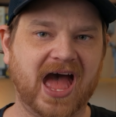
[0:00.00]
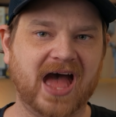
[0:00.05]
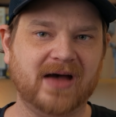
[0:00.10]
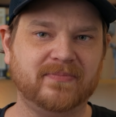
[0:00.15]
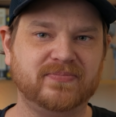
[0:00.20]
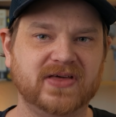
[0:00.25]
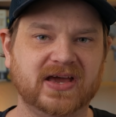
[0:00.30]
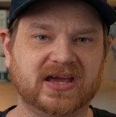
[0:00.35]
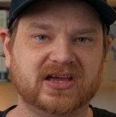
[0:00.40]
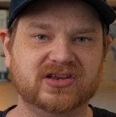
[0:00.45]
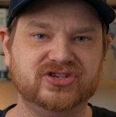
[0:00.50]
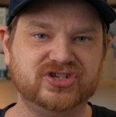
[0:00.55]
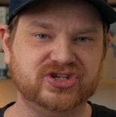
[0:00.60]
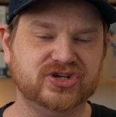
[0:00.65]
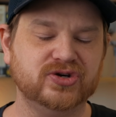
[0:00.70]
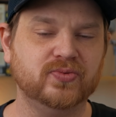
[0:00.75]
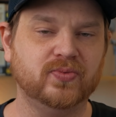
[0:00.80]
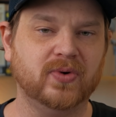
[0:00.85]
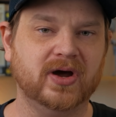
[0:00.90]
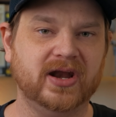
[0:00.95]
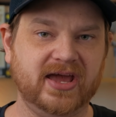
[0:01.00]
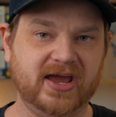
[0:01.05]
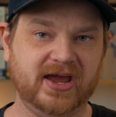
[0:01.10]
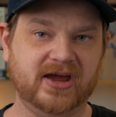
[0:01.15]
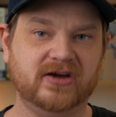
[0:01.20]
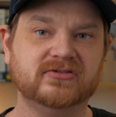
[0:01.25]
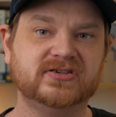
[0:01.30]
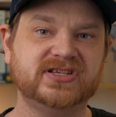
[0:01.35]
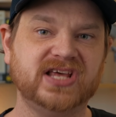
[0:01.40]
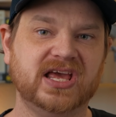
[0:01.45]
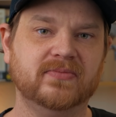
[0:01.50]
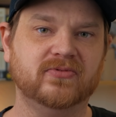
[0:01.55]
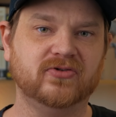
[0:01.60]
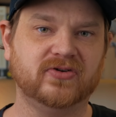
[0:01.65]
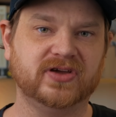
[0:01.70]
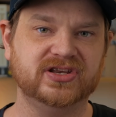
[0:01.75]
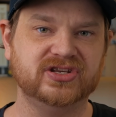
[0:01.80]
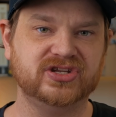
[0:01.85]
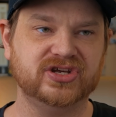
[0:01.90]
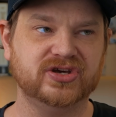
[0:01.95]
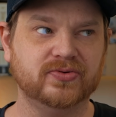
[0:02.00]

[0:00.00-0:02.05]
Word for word: app that can do what Airtable can